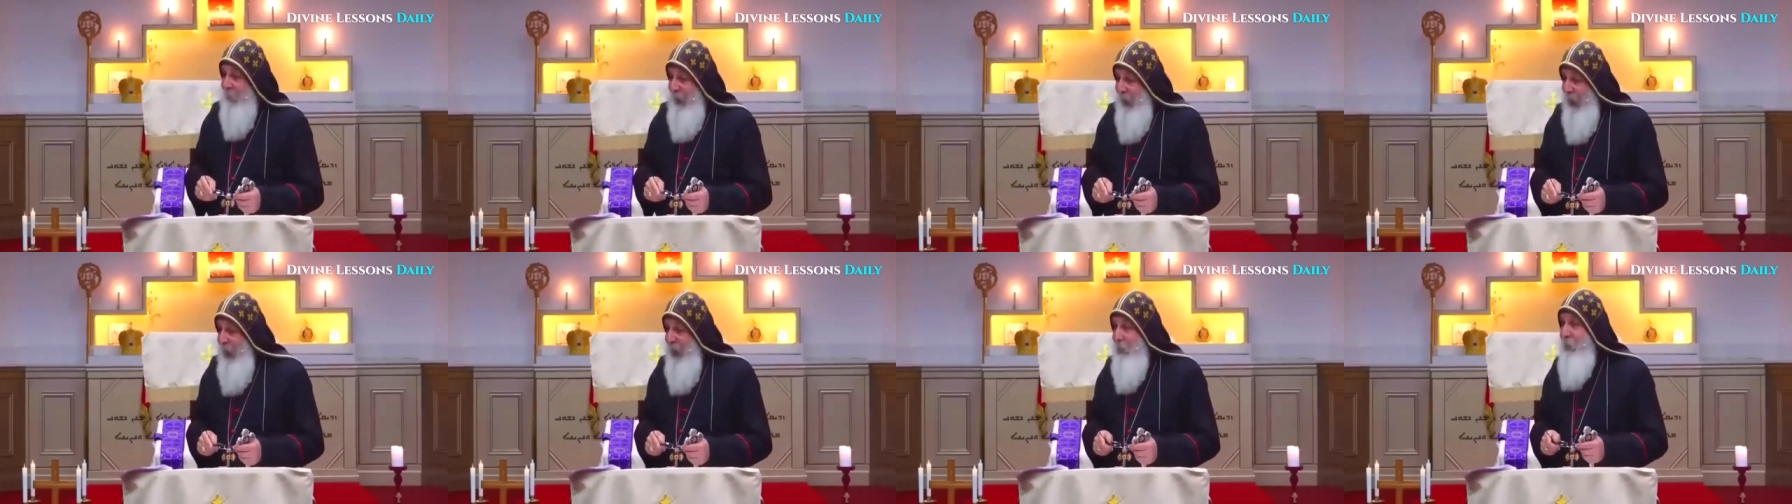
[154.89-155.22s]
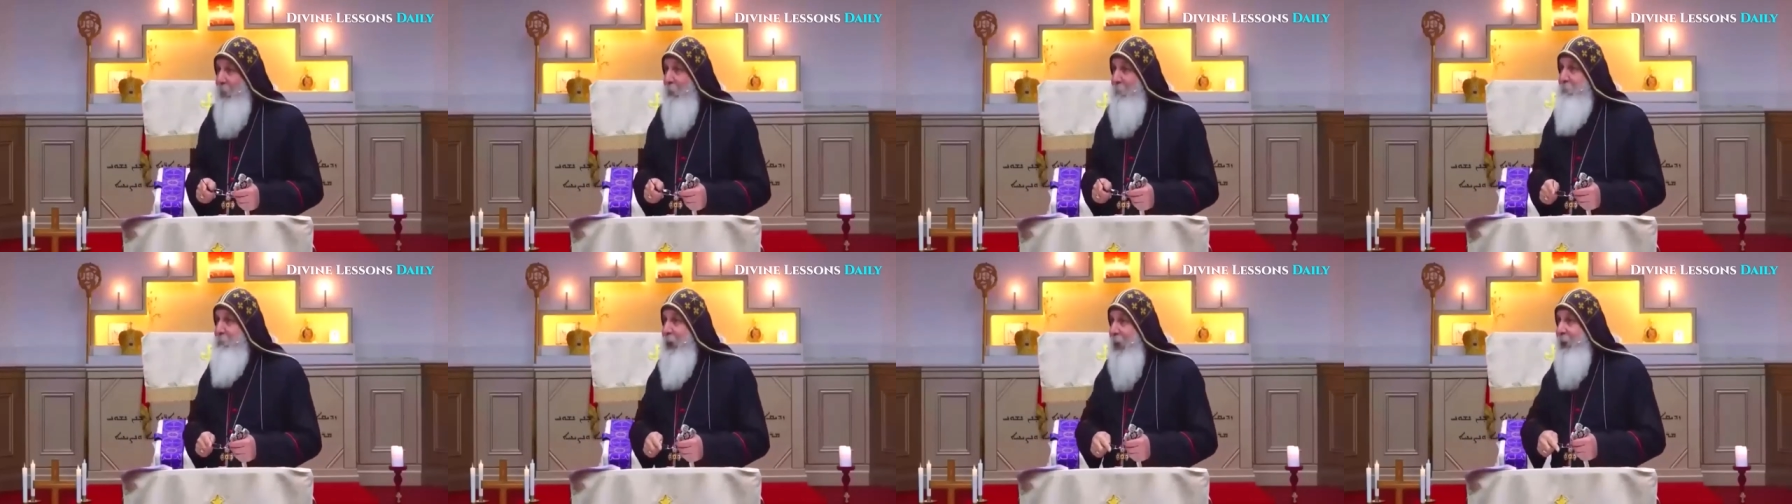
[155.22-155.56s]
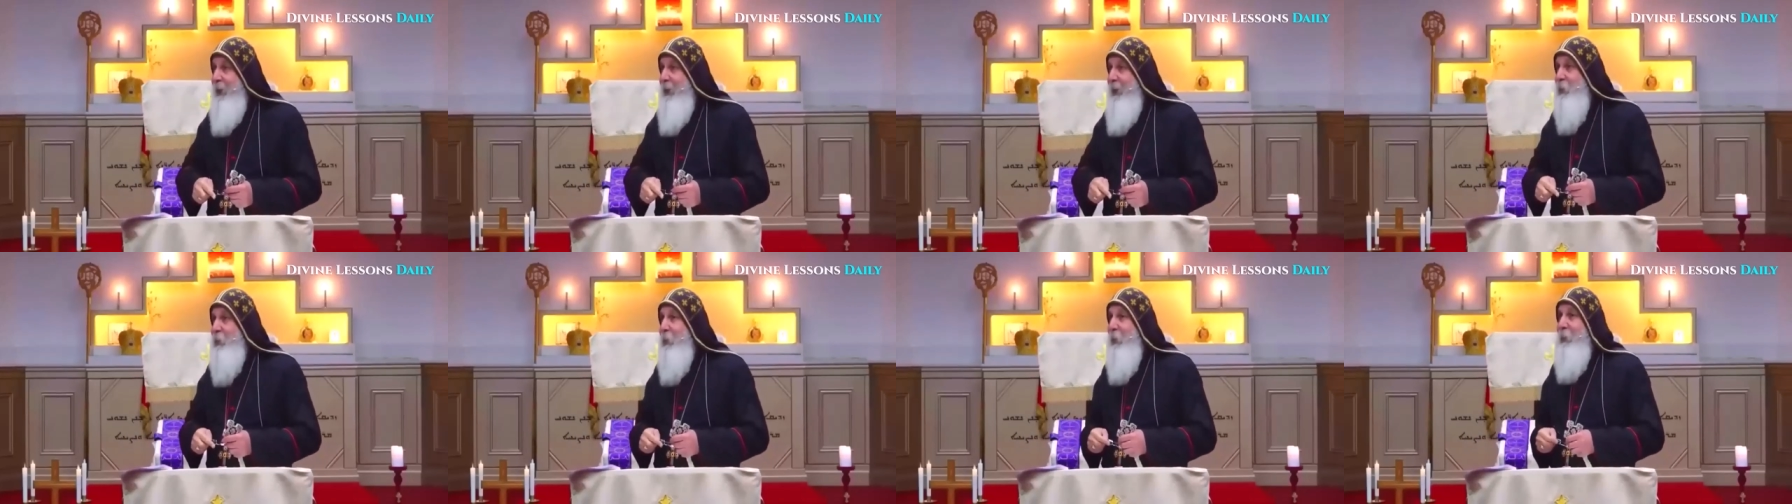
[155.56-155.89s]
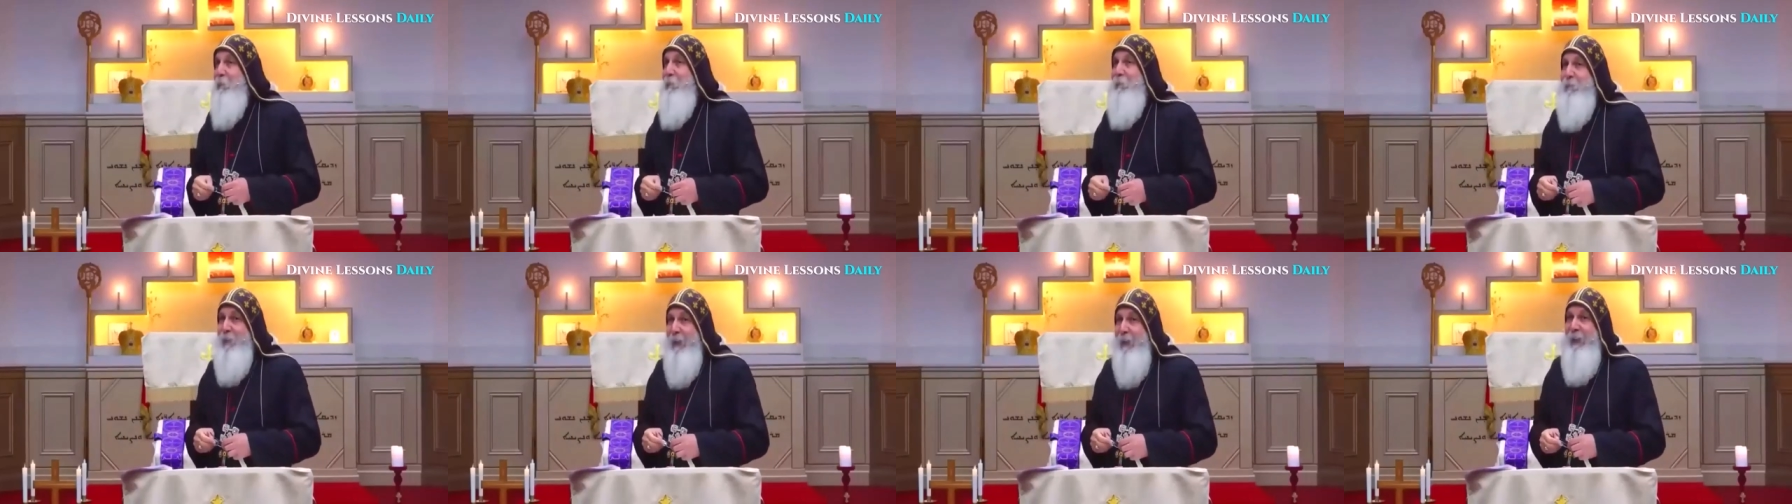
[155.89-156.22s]
and the medical
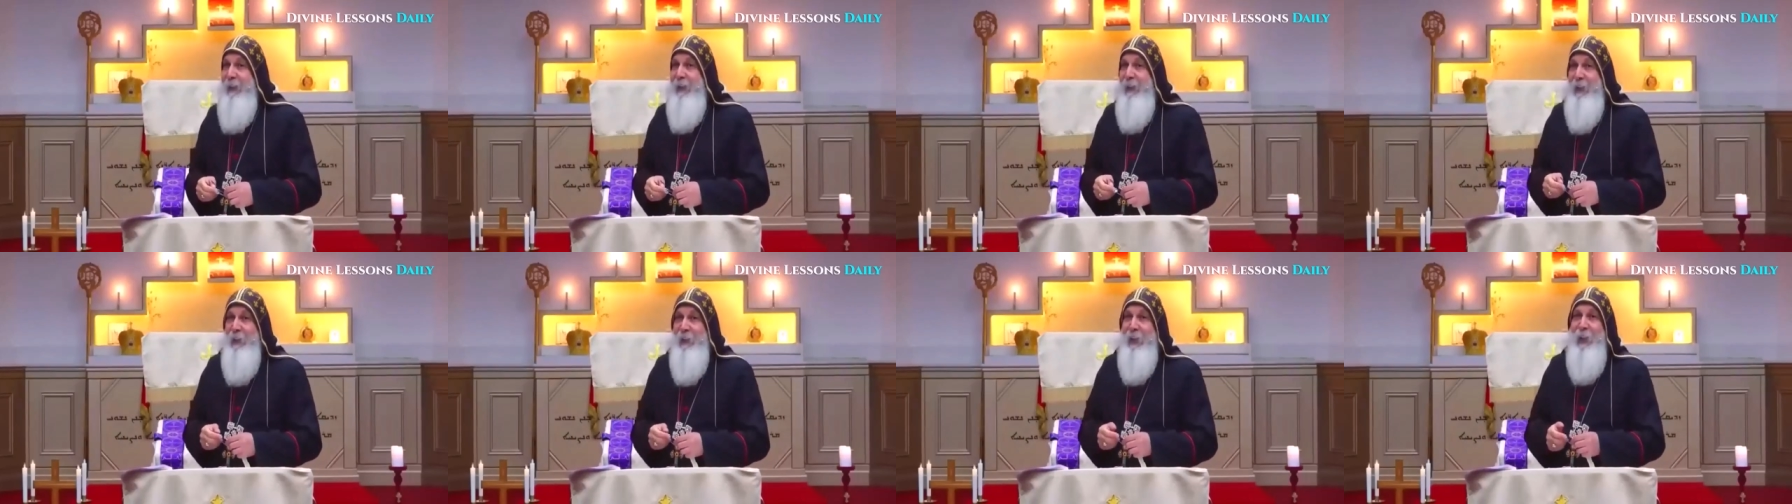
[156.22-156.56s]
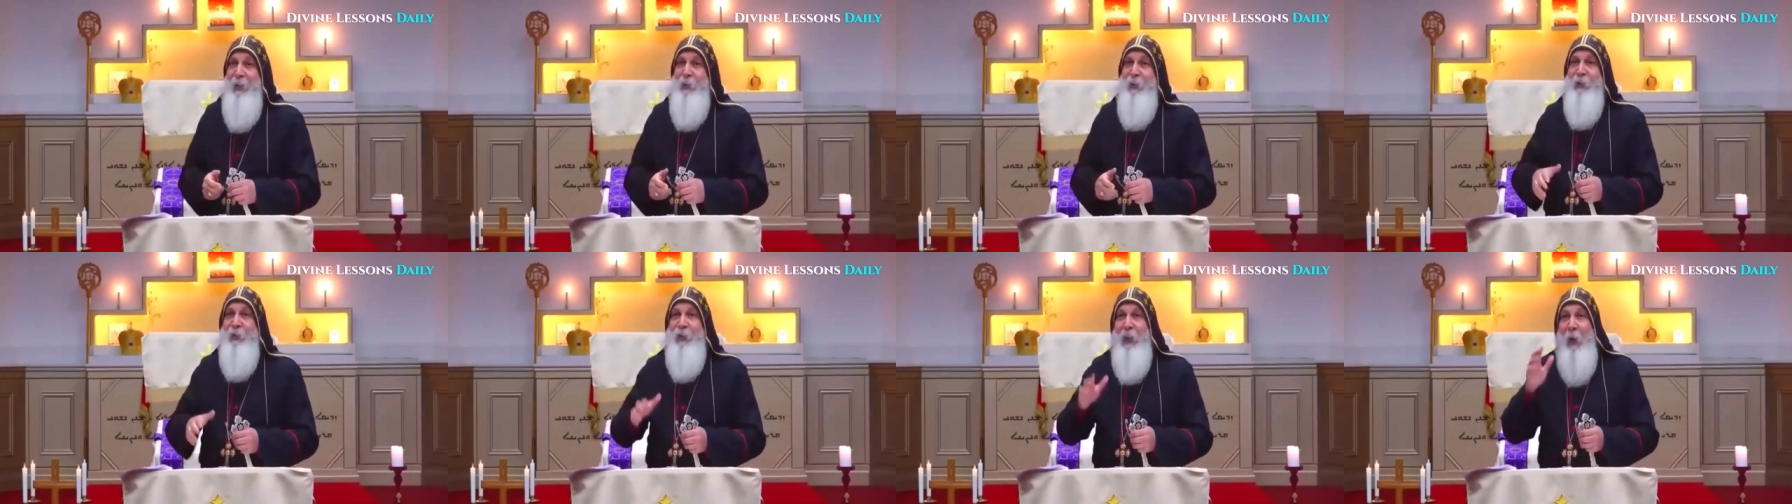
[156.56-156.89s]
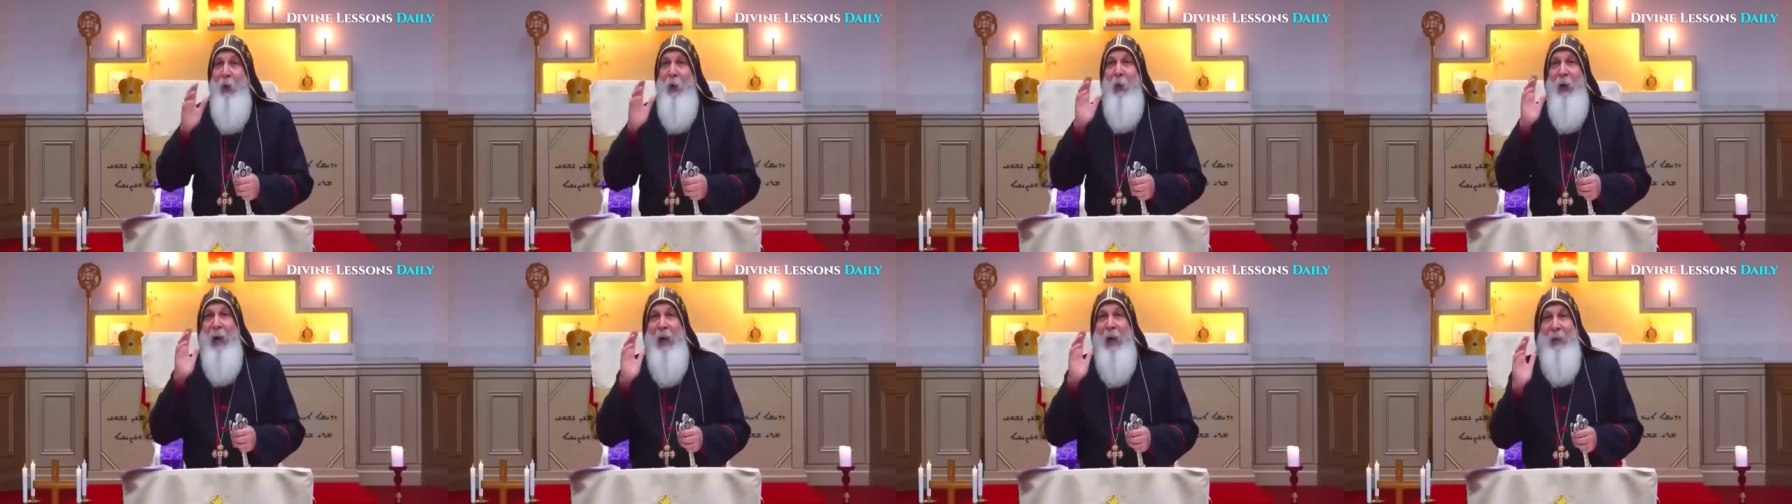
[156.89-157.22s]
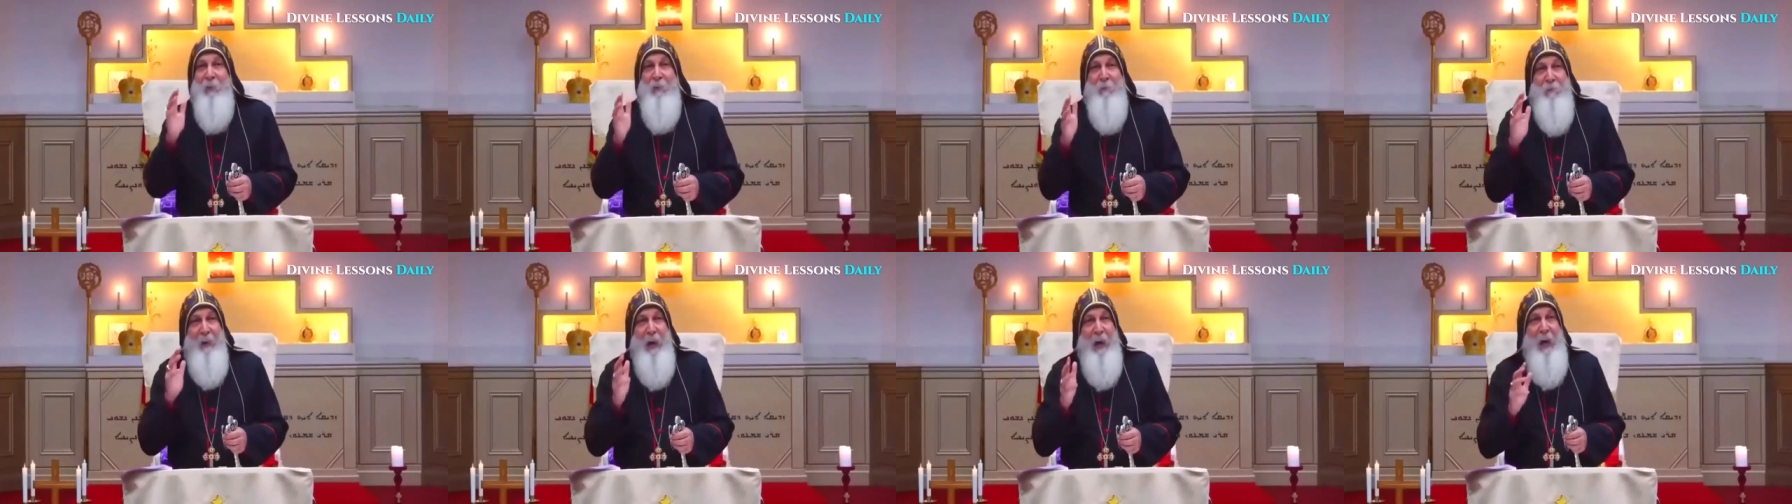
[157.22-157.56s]
field is so
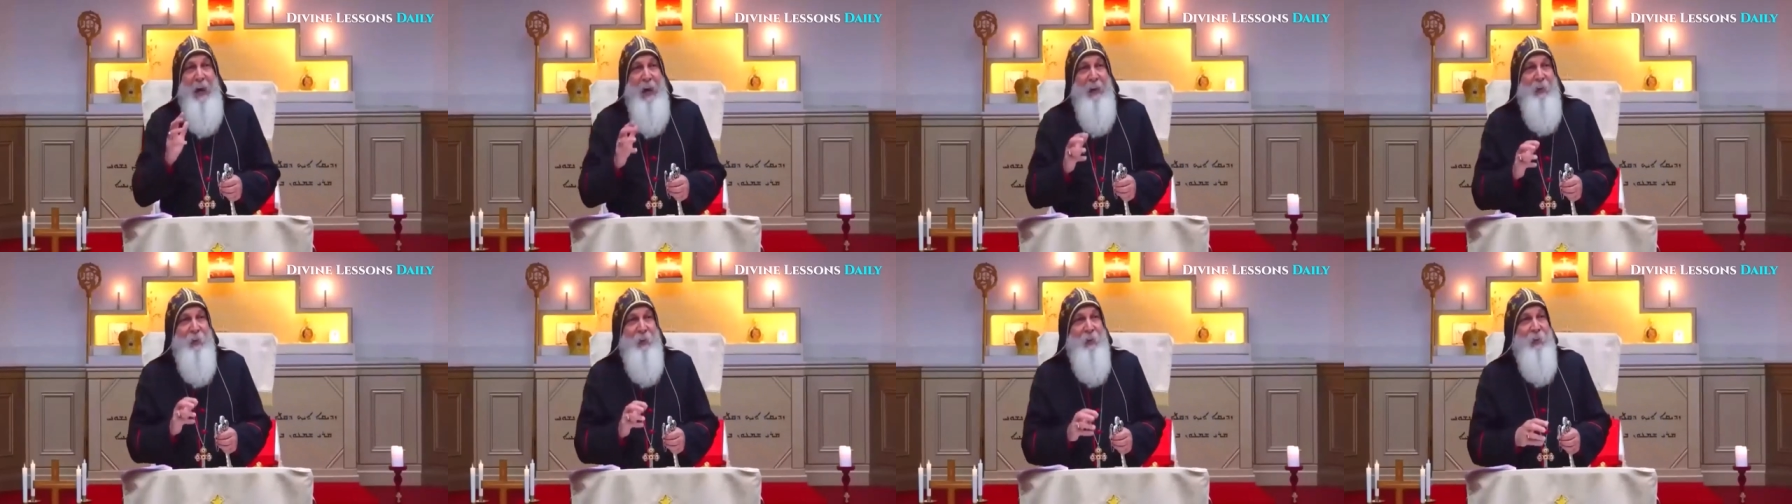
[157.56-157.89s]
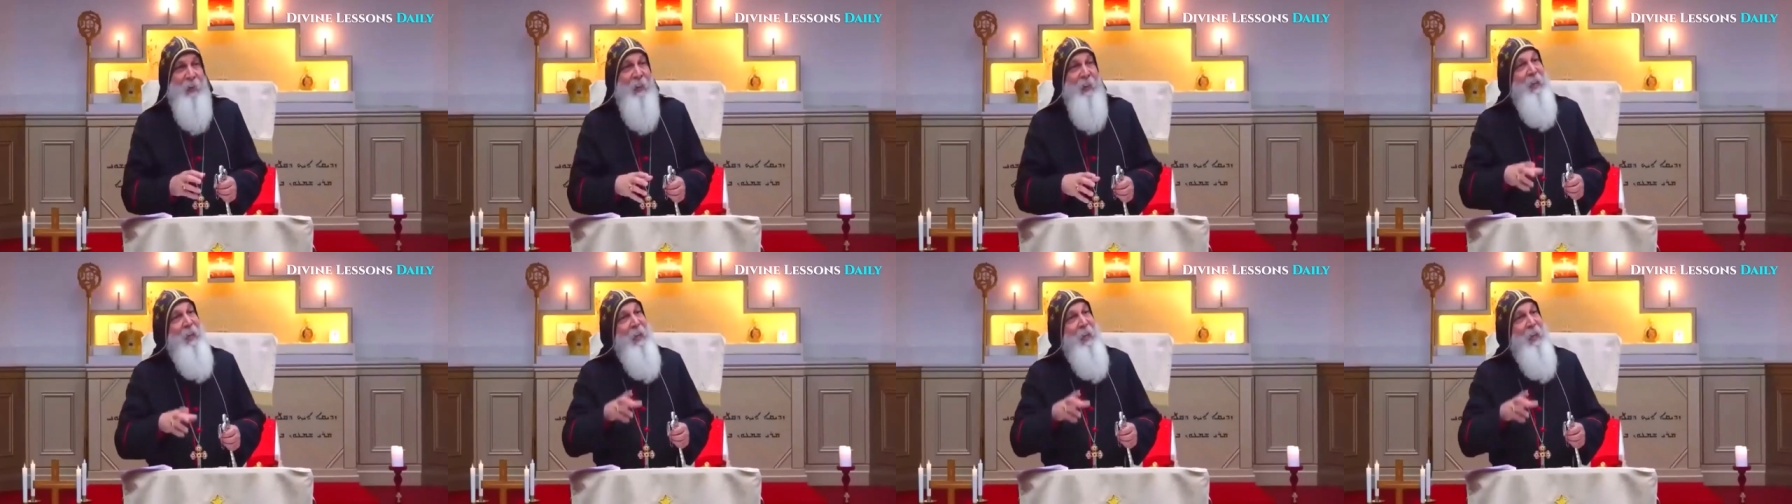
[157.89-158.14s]
advanced